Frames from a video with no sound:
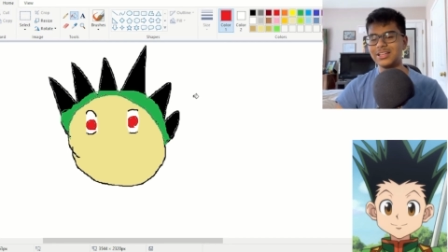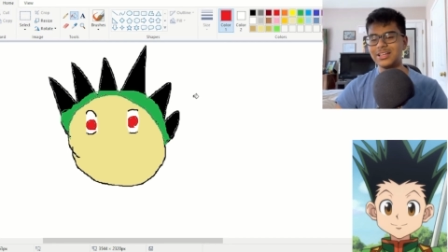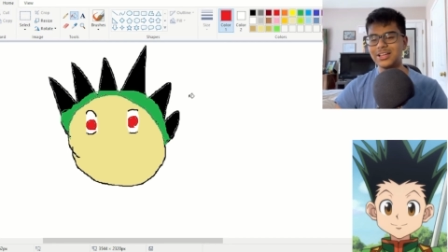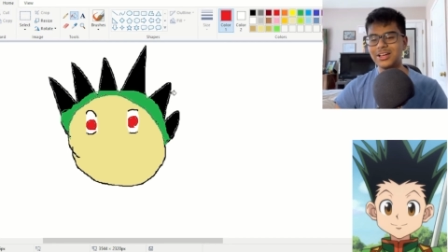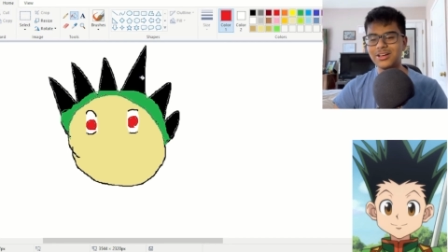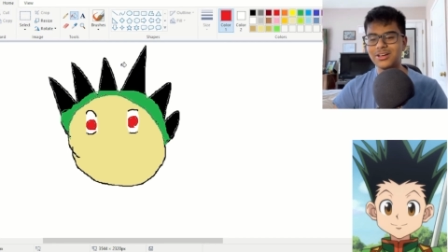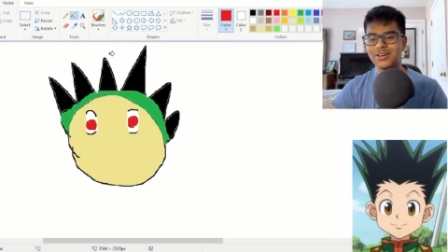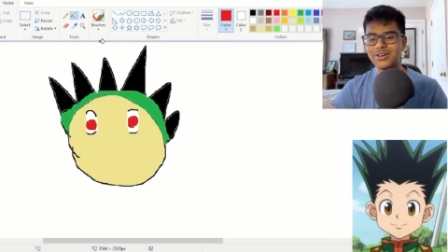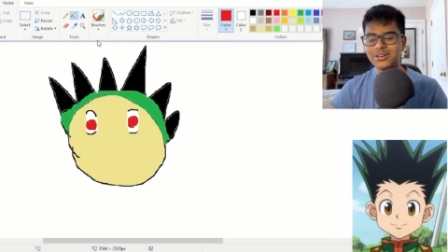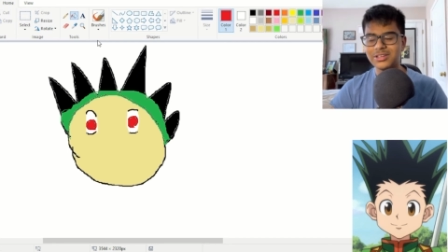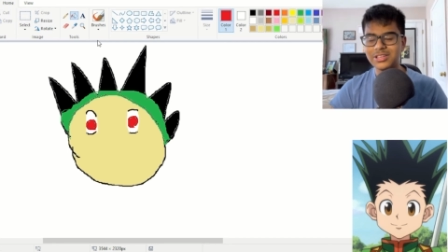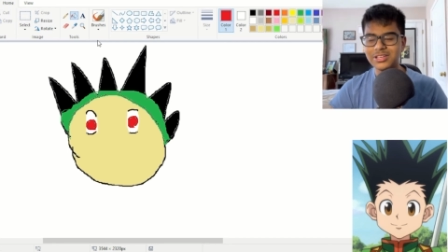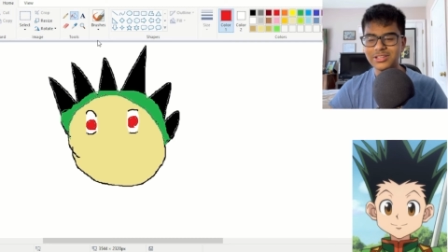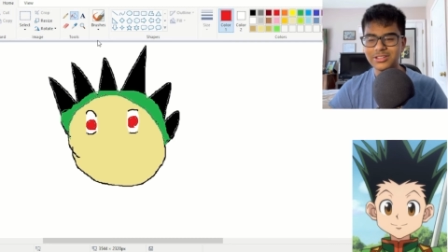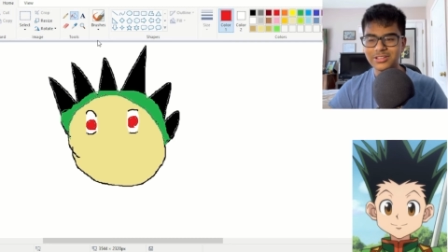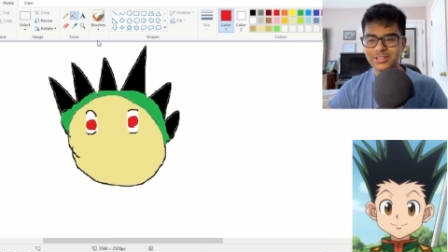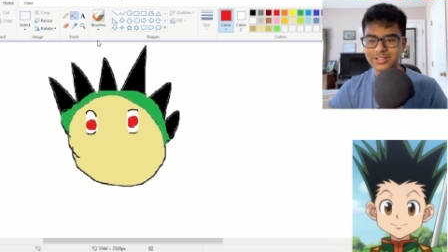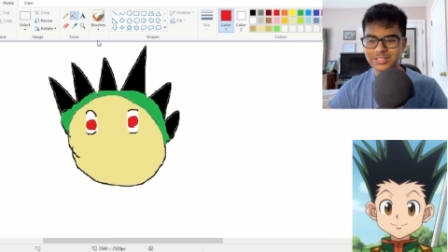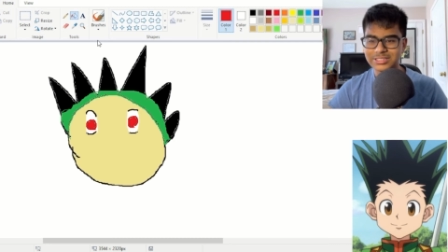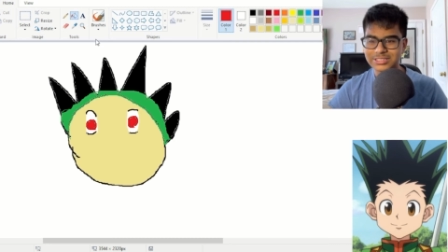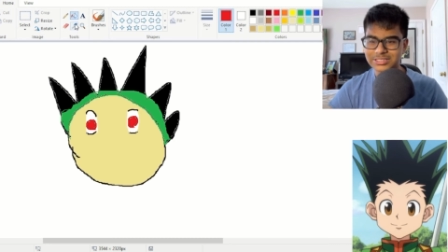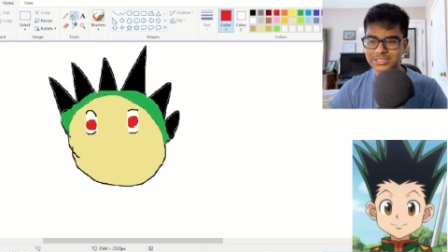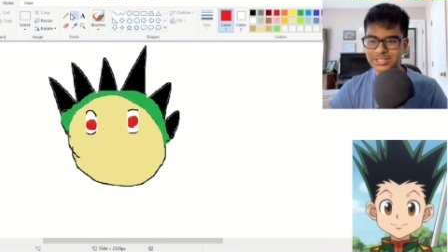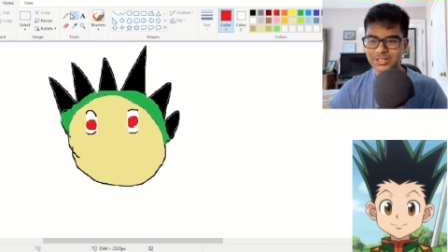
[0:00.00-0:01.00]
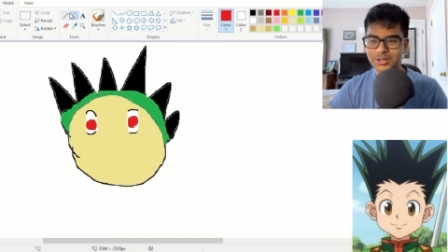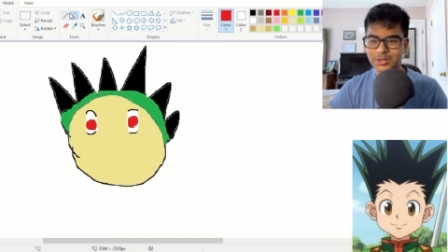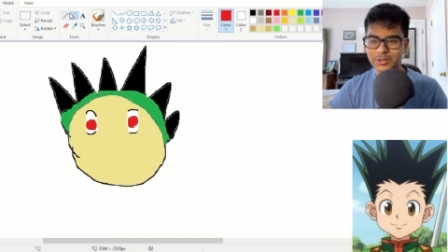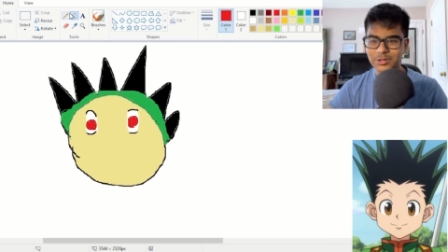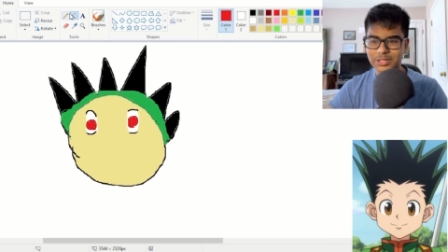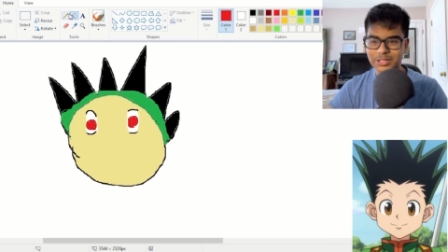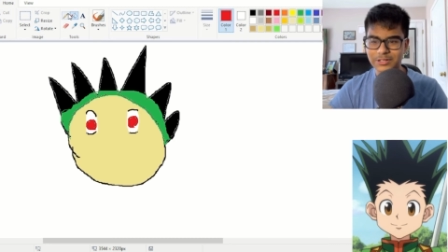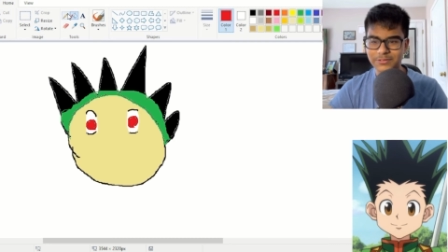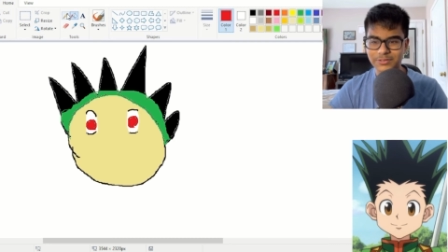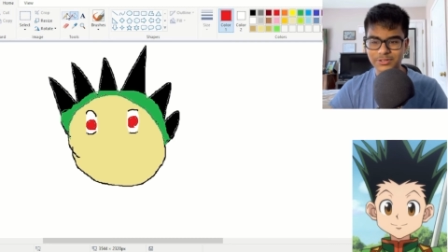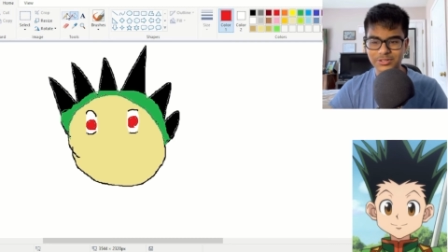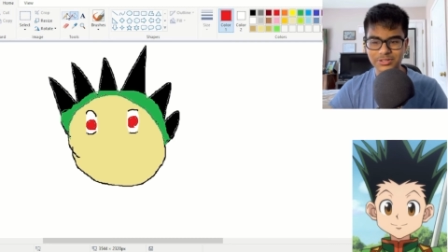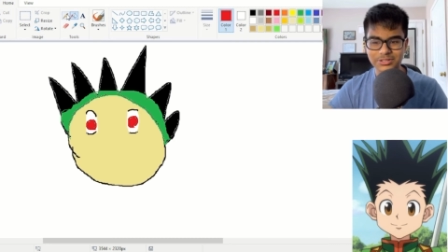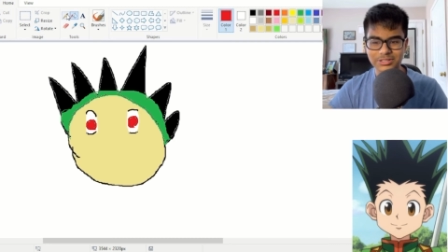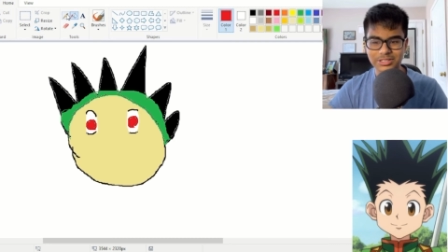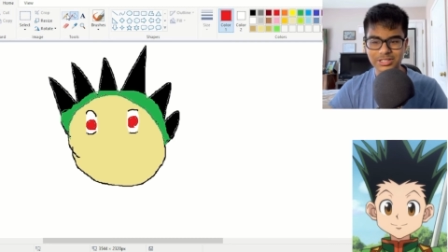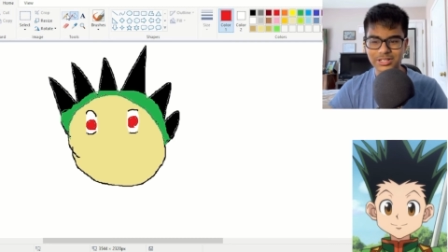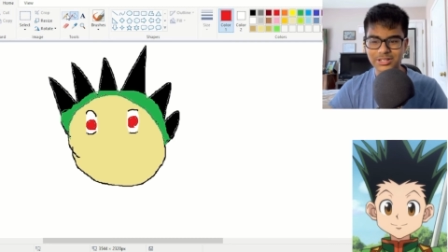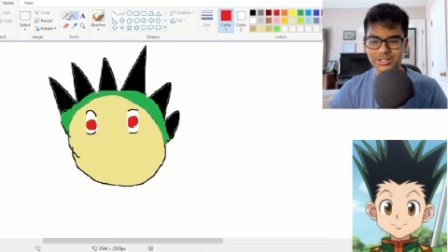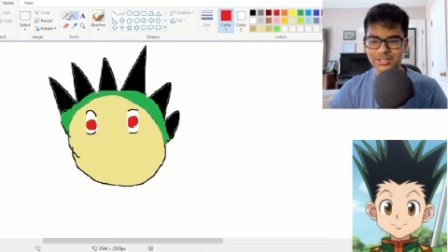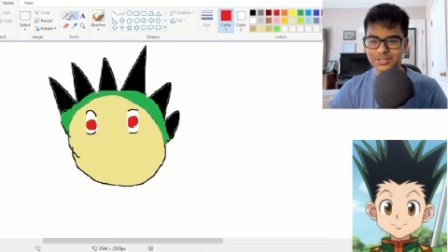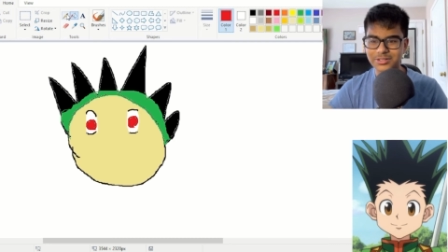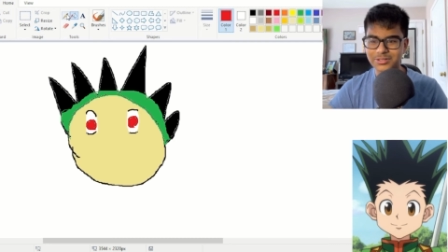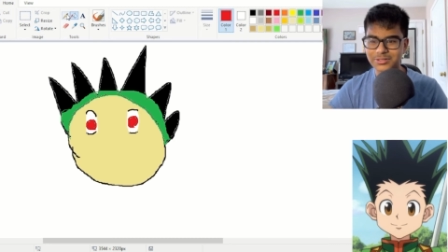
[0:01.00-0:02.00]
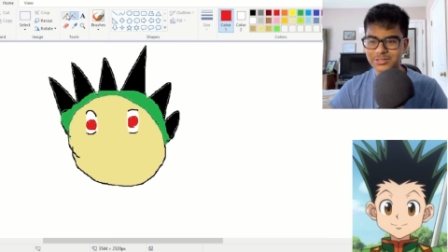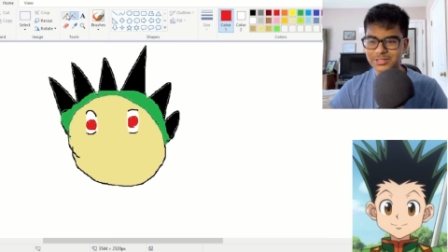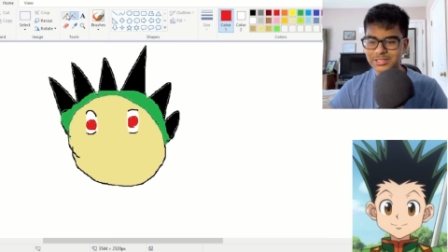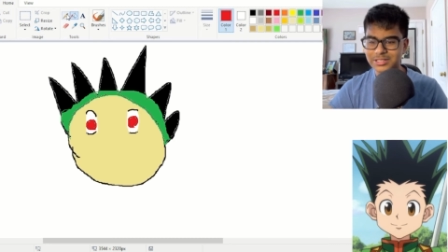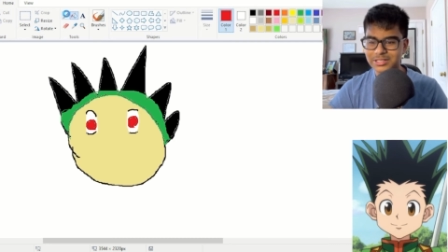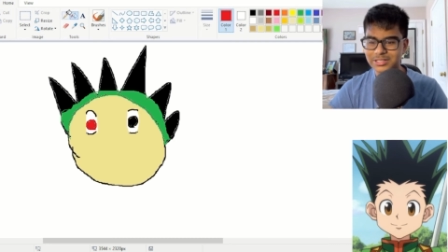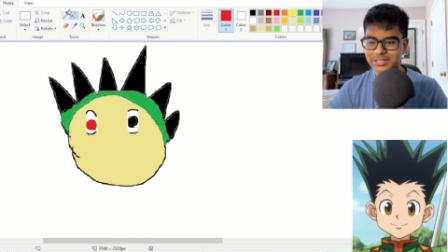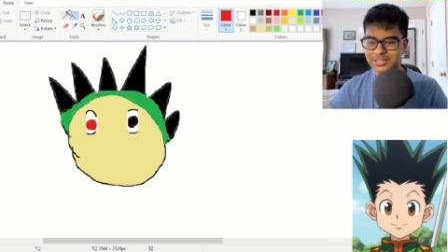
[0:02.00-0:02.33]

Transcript: oh, he looks so evil. No,